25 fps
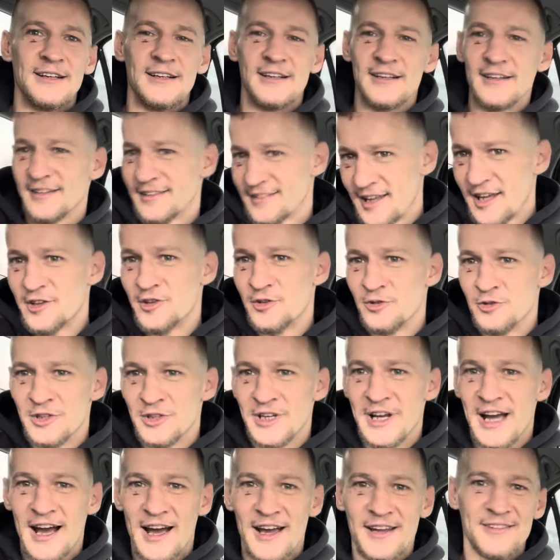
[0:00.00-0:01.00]
Stay
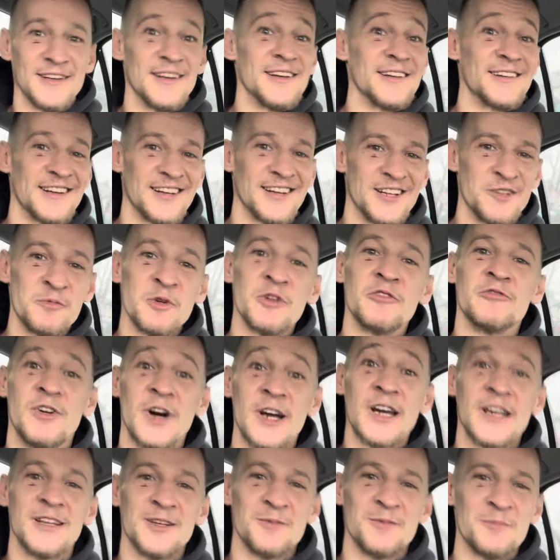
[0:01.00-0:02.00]
tuned, guys. It's gonna be
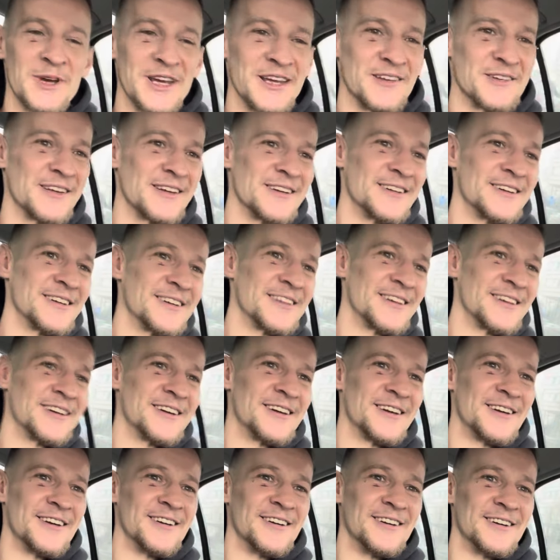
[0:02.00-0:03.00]
fucking amazing.
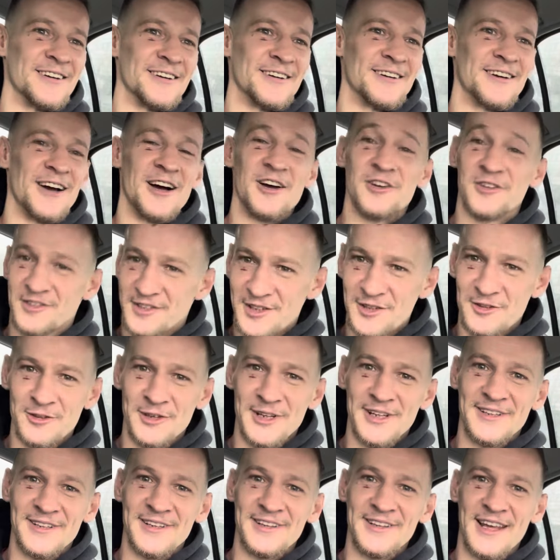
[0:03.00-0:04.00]
I'll see you
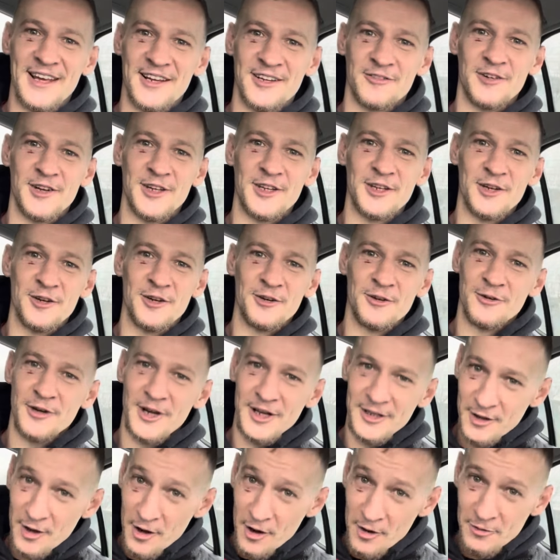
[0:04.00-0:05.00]
in the next video,
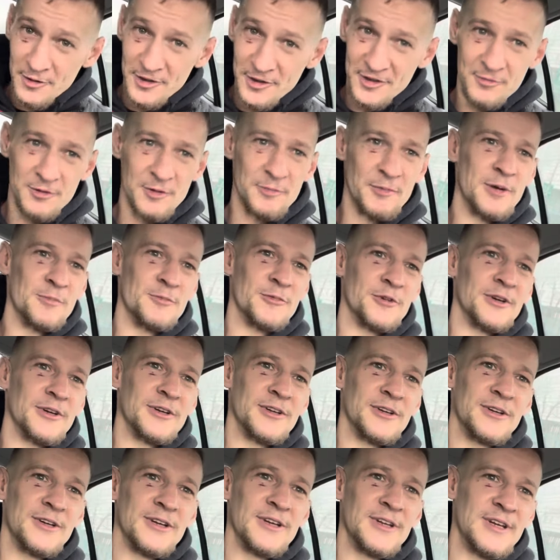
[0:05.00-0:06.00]
and always remember,
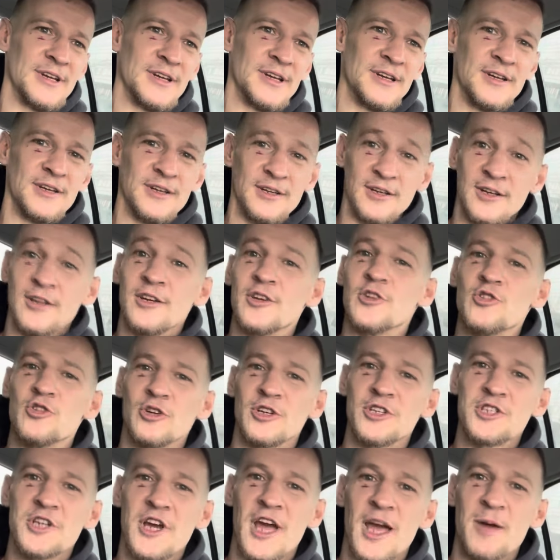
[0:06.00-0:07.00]

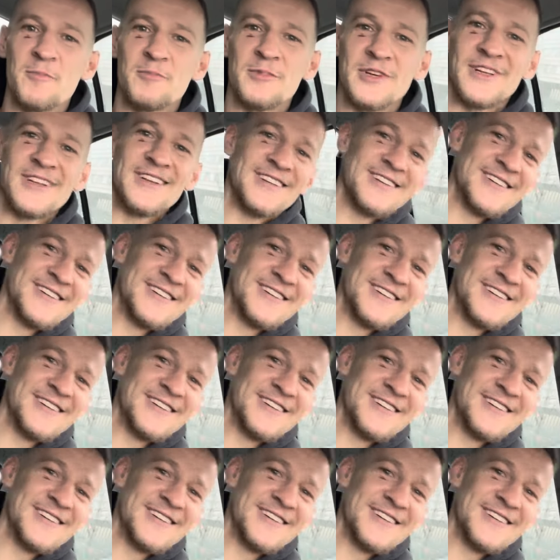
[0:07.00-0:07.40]
you're a champion.